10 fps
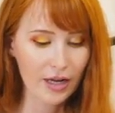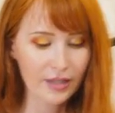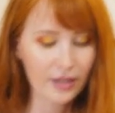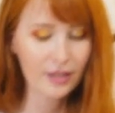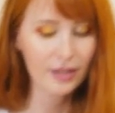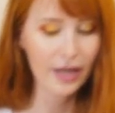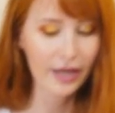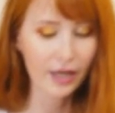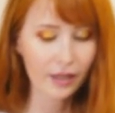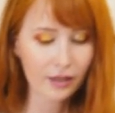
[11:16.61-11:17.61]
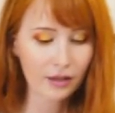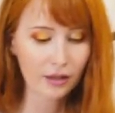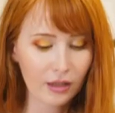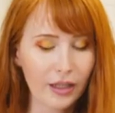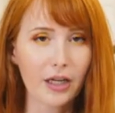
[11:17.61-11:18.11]
Is this
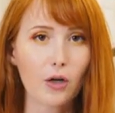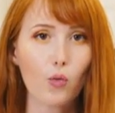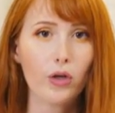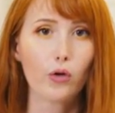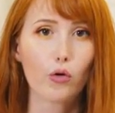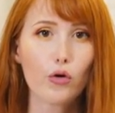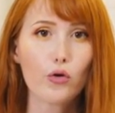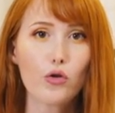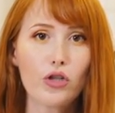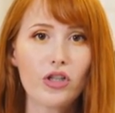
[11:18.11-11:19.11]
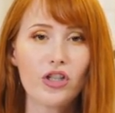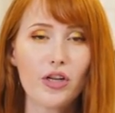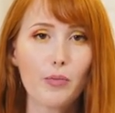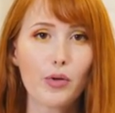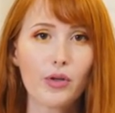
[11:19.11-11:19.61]
would a cruise
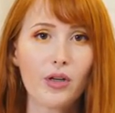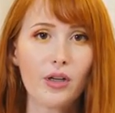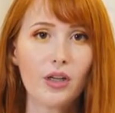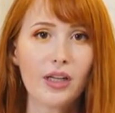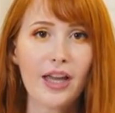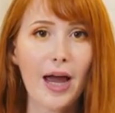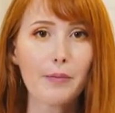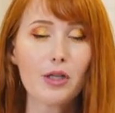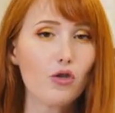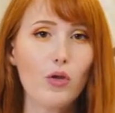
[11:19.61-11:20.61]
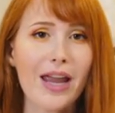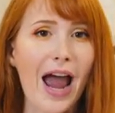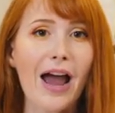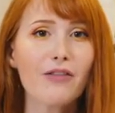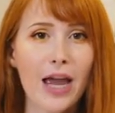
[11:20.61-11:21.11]
ship captain, do they
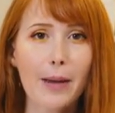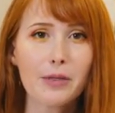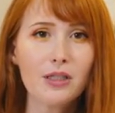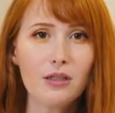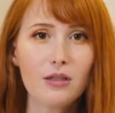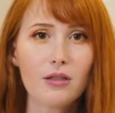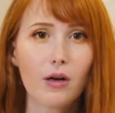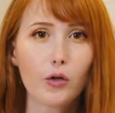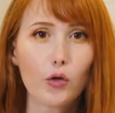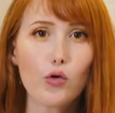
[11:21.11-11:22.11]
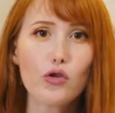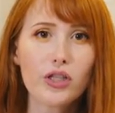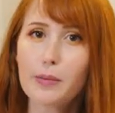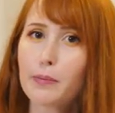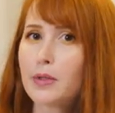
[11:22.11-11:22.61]
have captains on cruise
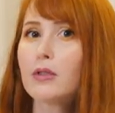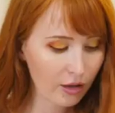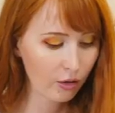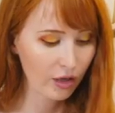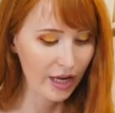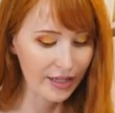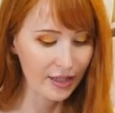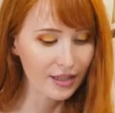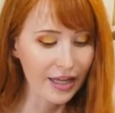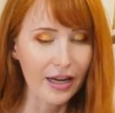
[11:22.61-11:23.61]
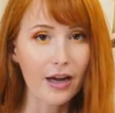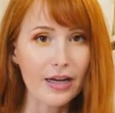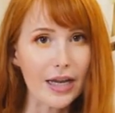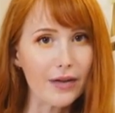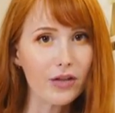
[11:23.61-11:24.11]
ships? Is this like a
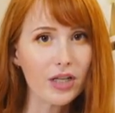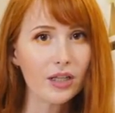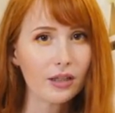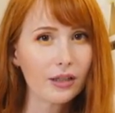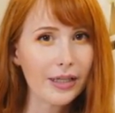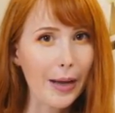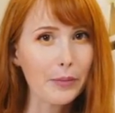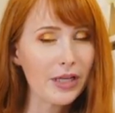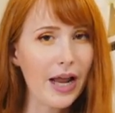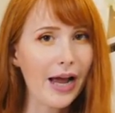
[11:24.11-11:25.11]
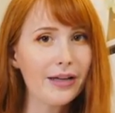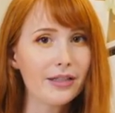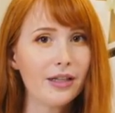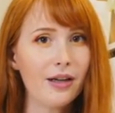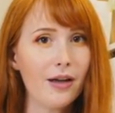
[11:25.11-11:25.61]
Navy captain hat?
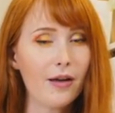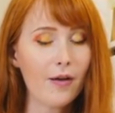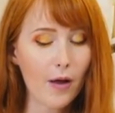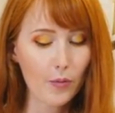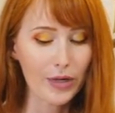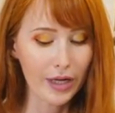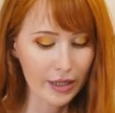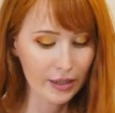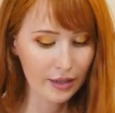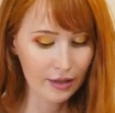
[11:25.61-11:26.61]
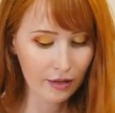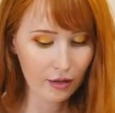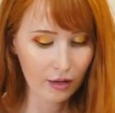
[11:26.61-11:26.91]
Because